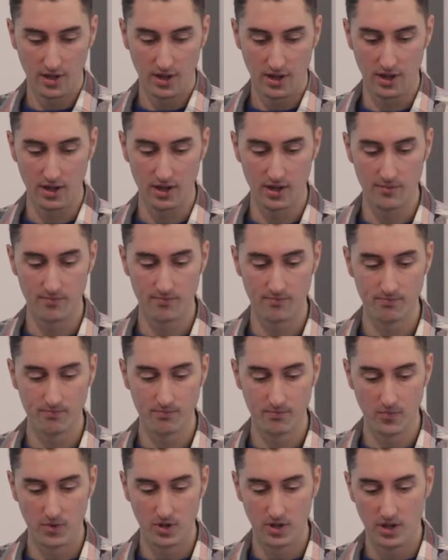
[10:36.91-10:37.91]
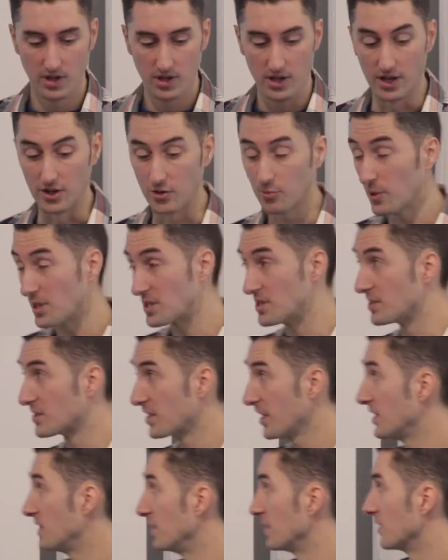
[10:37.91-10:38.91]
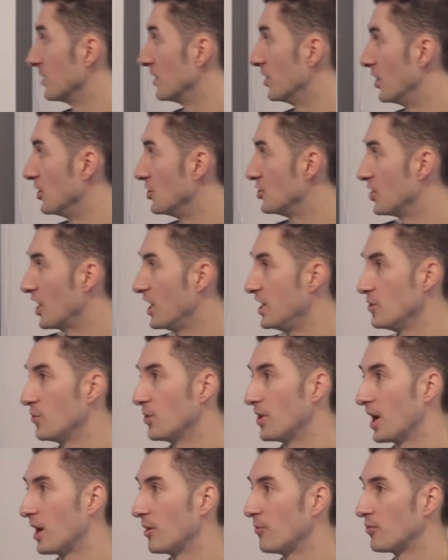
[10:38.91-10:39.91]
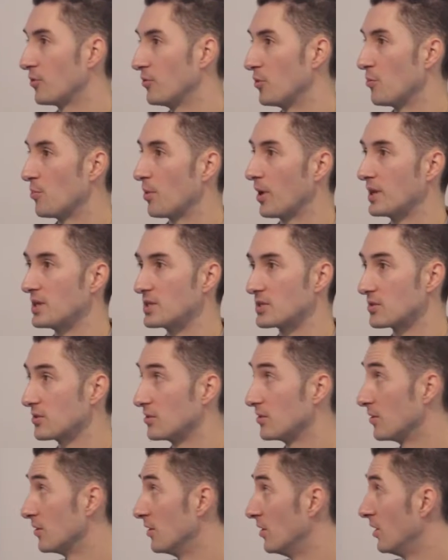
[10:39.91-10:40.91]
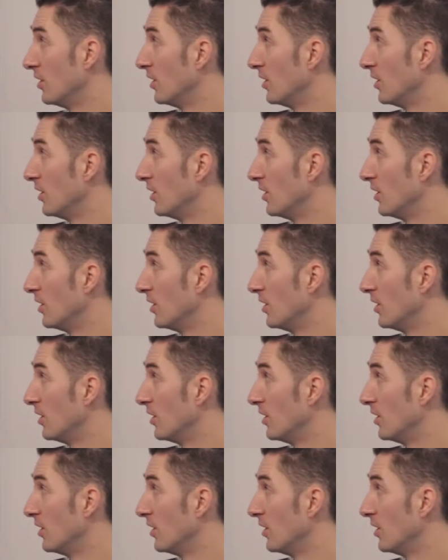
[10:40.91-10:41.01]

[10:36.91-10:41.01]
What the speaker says: And it's basically taking a genuine app from the Play Store